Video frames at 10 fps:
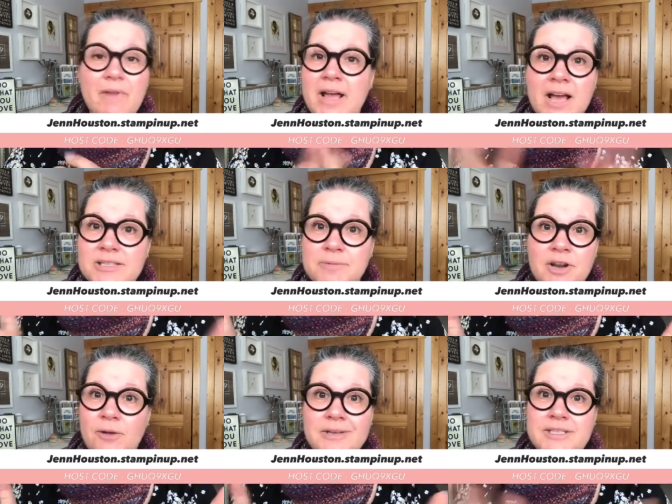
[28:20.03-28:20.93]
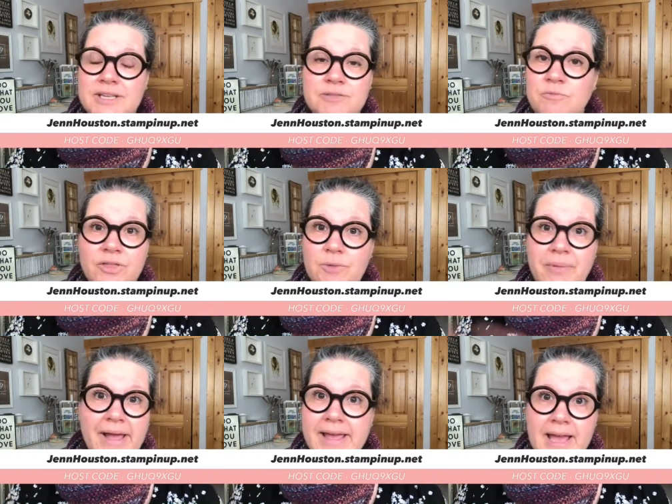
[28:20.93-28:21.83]
My husband always says, well, the
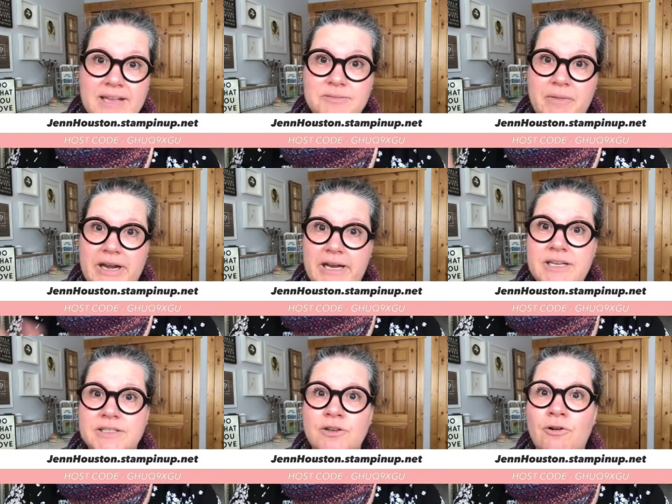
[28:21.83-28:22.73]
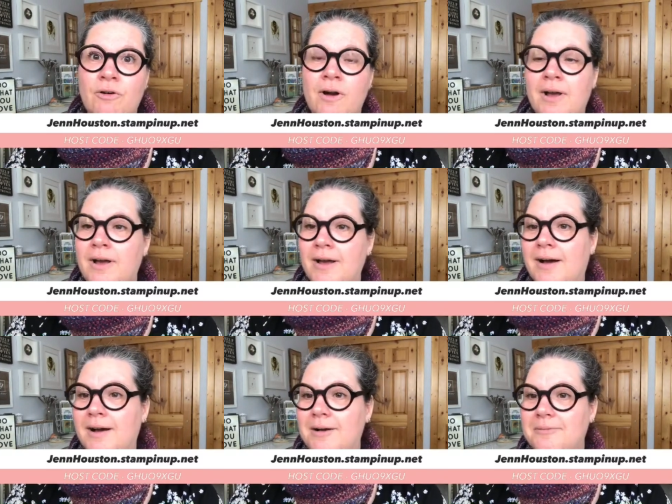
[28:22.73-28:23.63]
bank has money. So
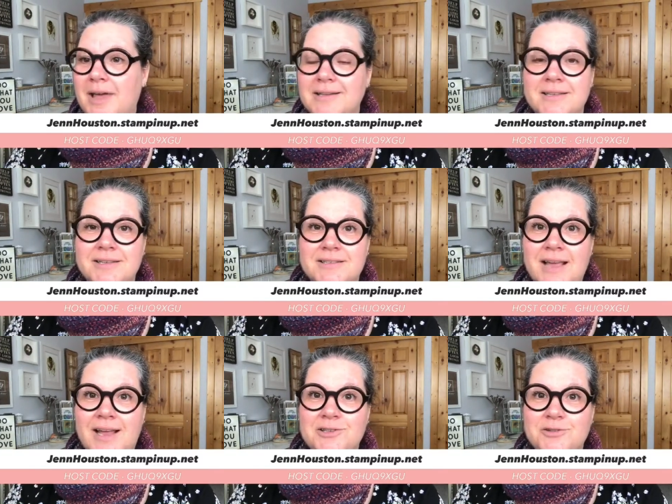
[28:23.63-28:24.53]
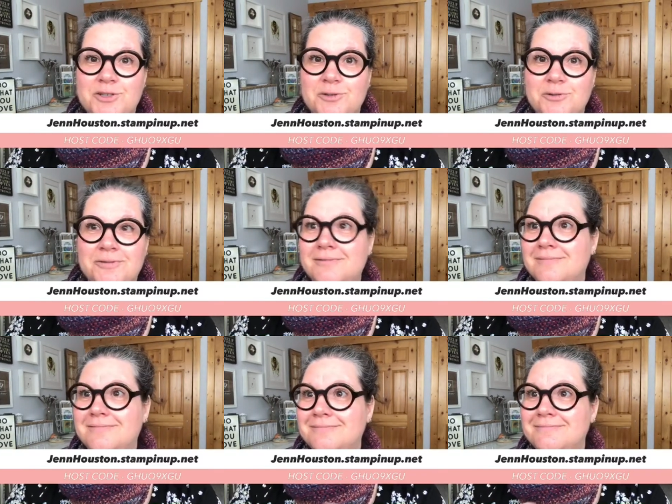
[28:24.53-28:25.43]
um, that's his answer to
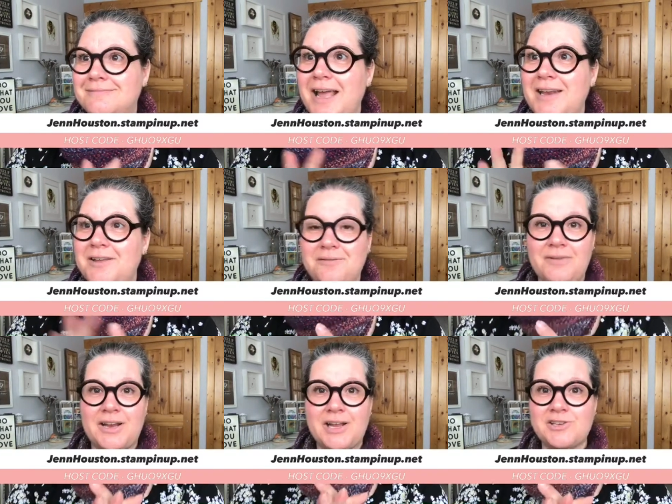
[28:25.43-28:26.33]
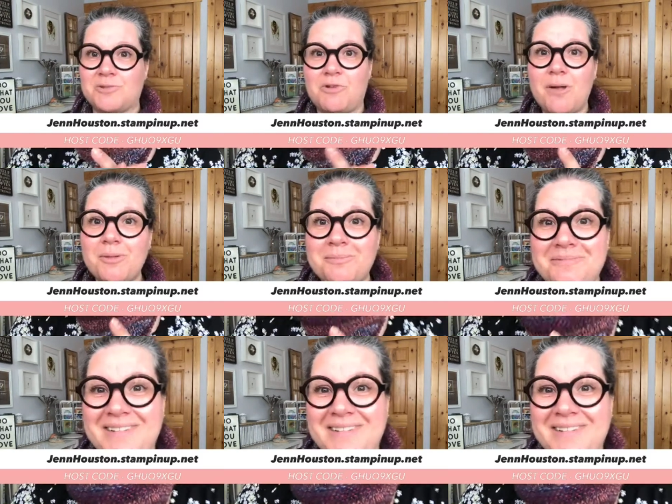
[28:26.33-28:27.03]
any financial problem.